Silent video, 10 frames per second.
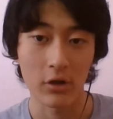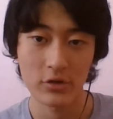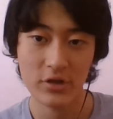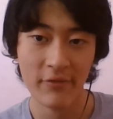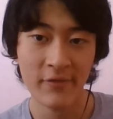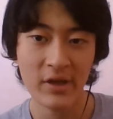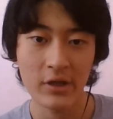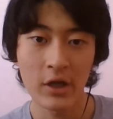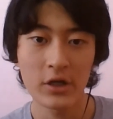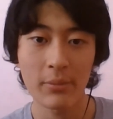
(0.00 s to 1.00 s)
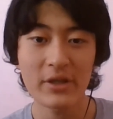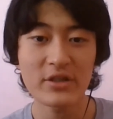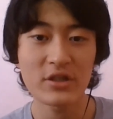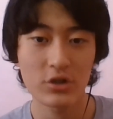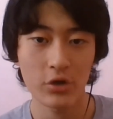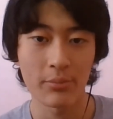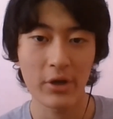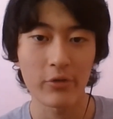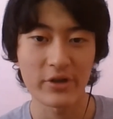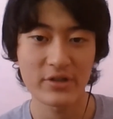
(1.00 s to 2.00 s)
off of it, turbulence is so
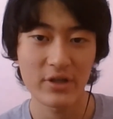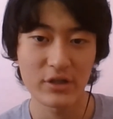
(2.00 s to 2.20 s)
ubiquitous.